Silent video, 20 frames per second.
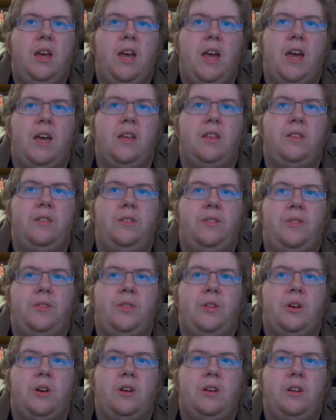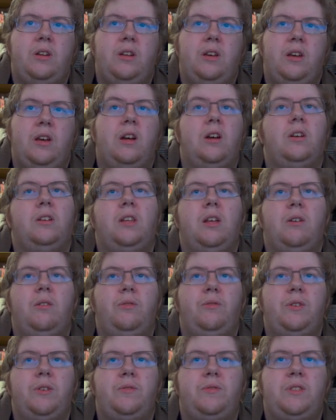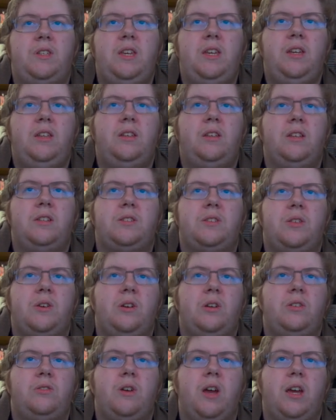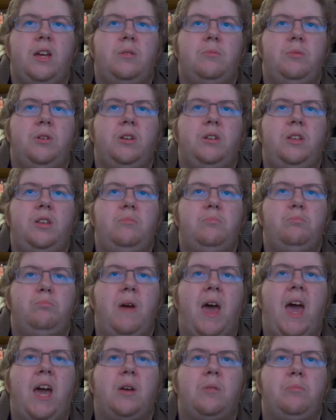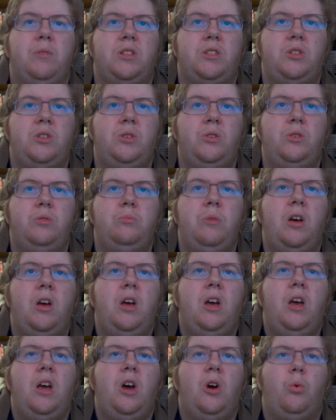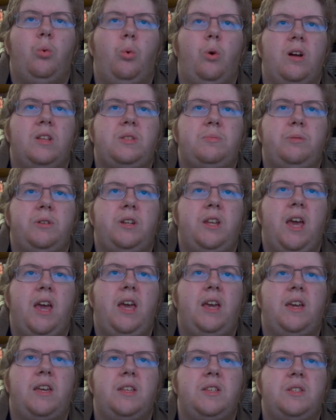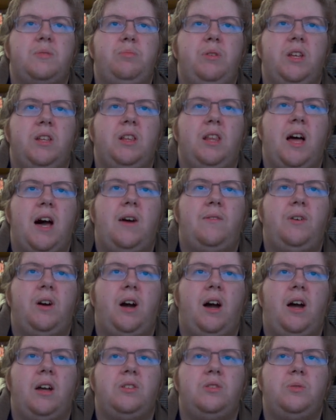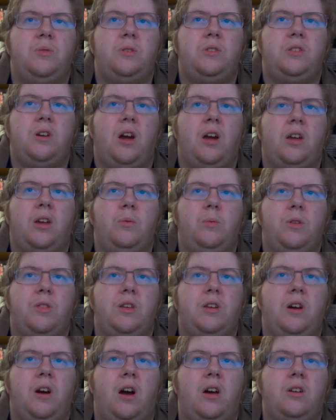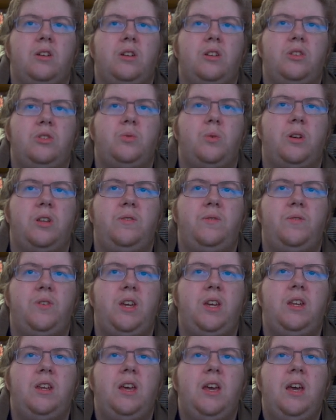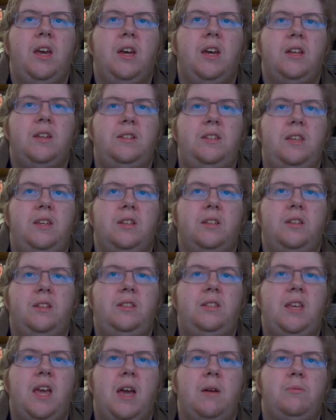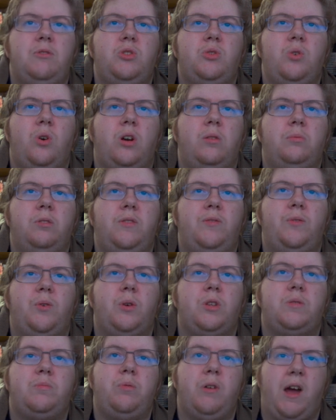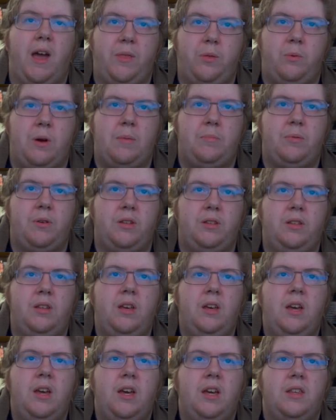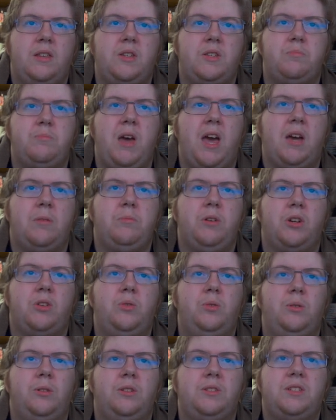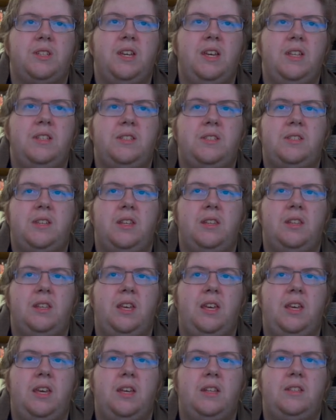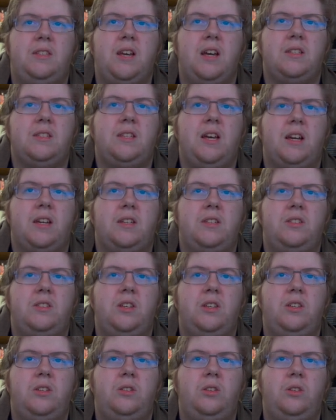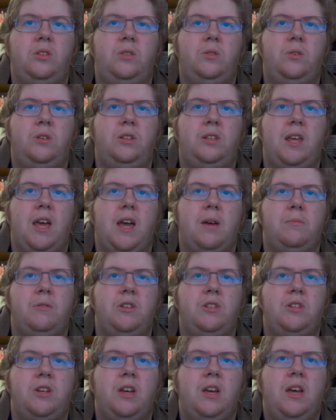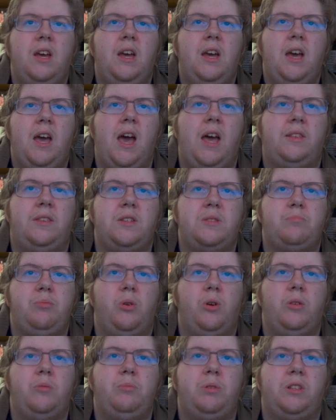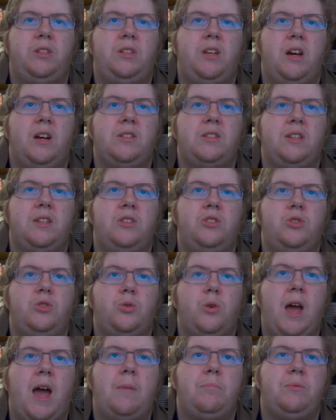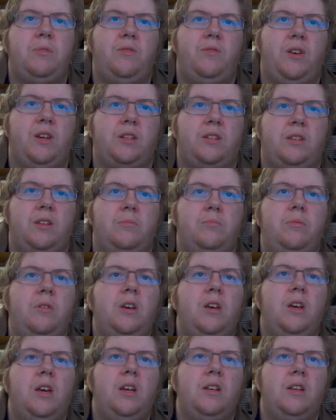And level 15 is third dragon ability Magma Tomb. Once per day can spit lava onto a target within 120 feet, dealing damage normally for its breath weapon. This magma cools instantly. It does not continue to doing damage at this point, but does entrap the victim.